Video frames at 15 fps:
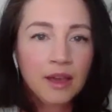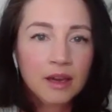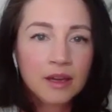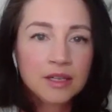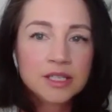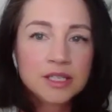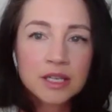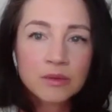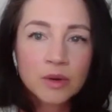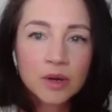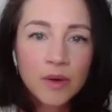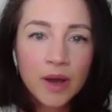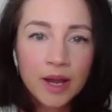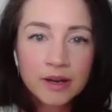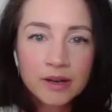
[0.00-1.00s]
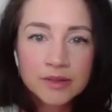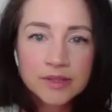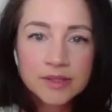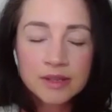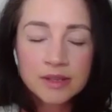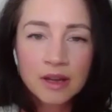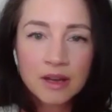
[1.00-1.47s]
and it
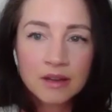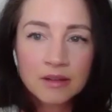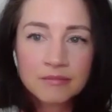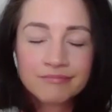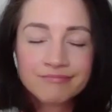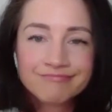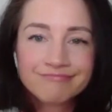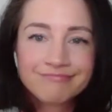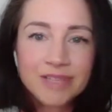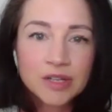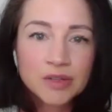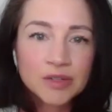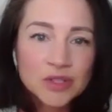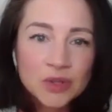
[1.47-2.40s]
requires, you know,